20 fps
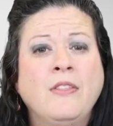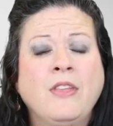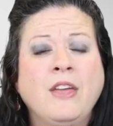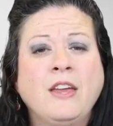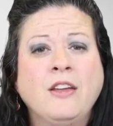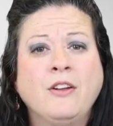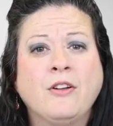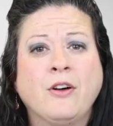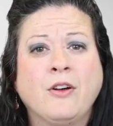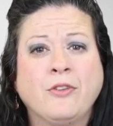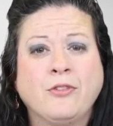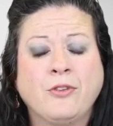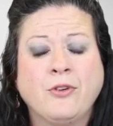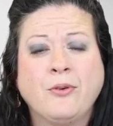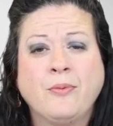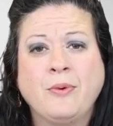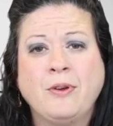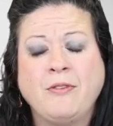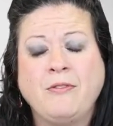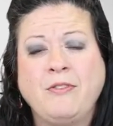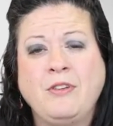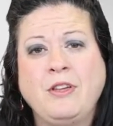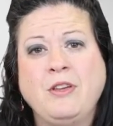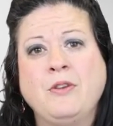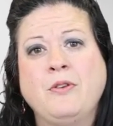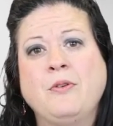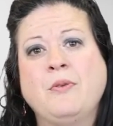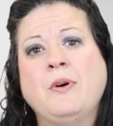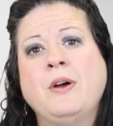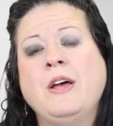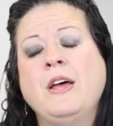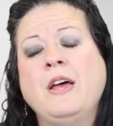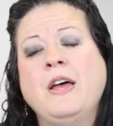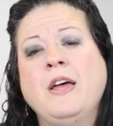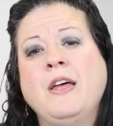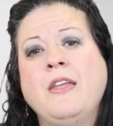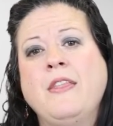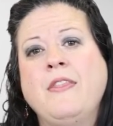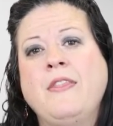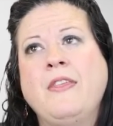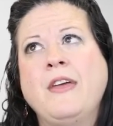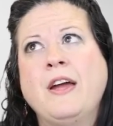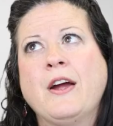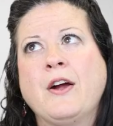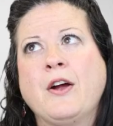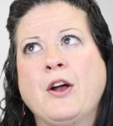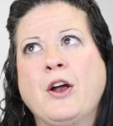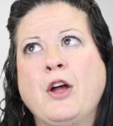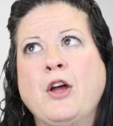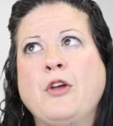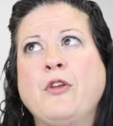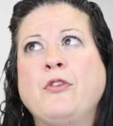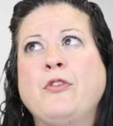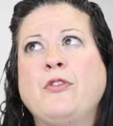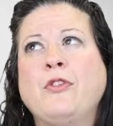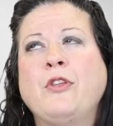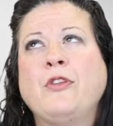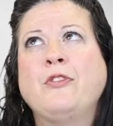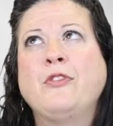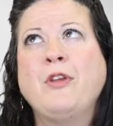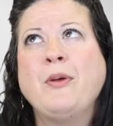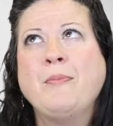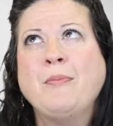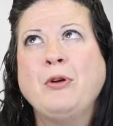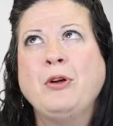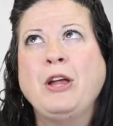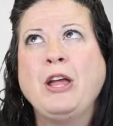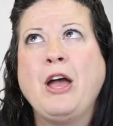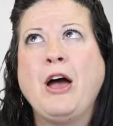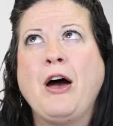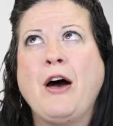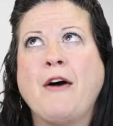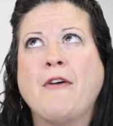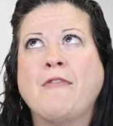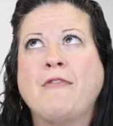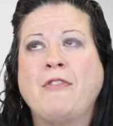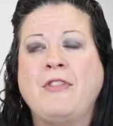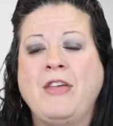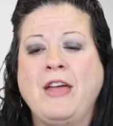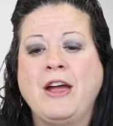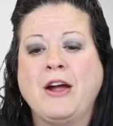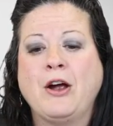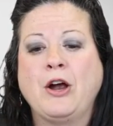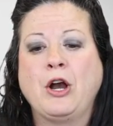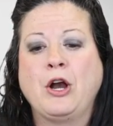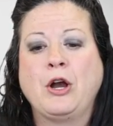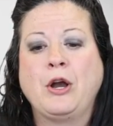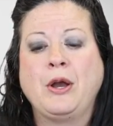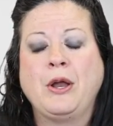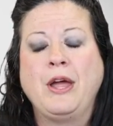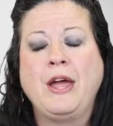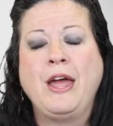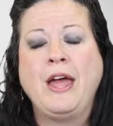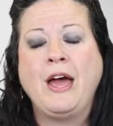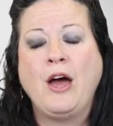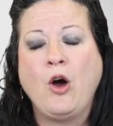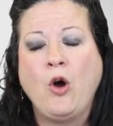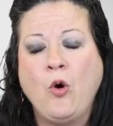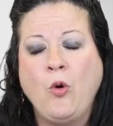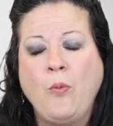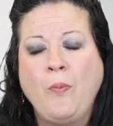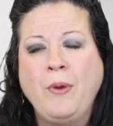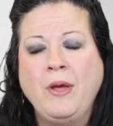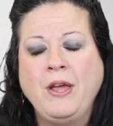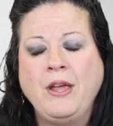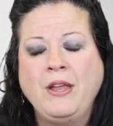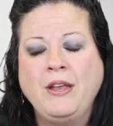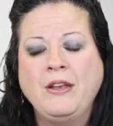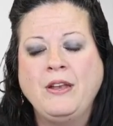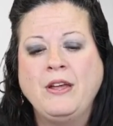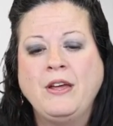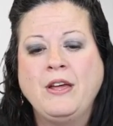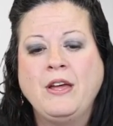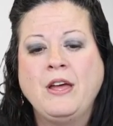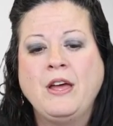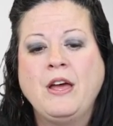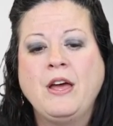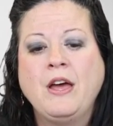They can also review the summary of their open